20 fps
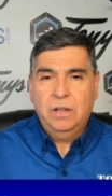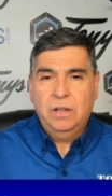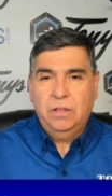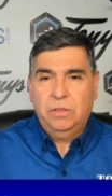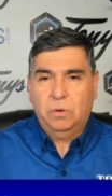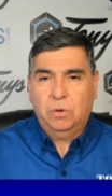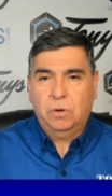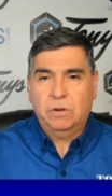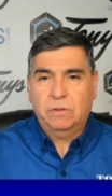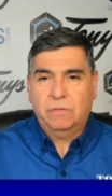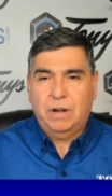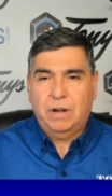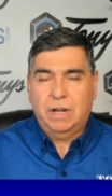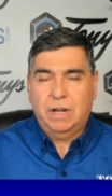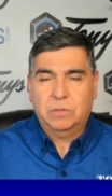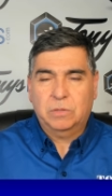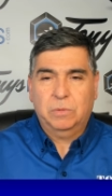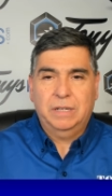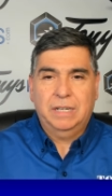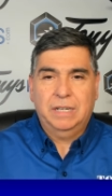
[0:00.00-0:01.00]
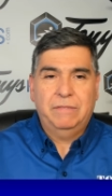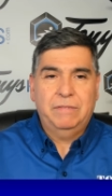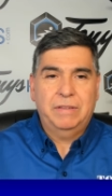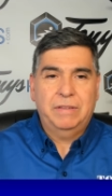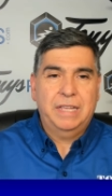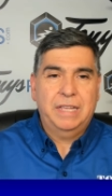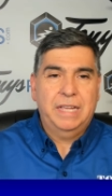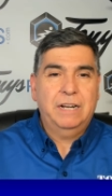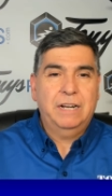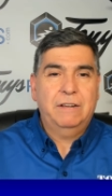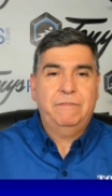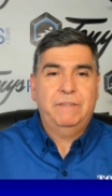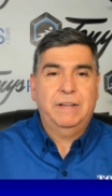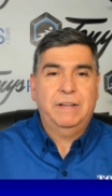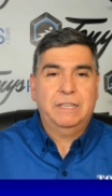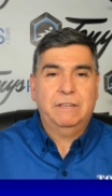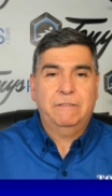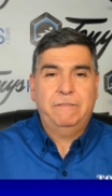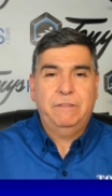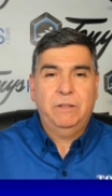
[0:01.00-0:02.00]
The Horned Frogs were 11th in
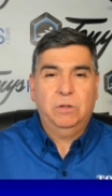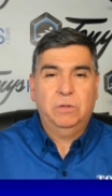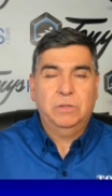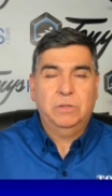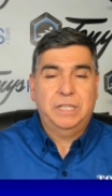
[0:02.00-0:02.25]
effective field goal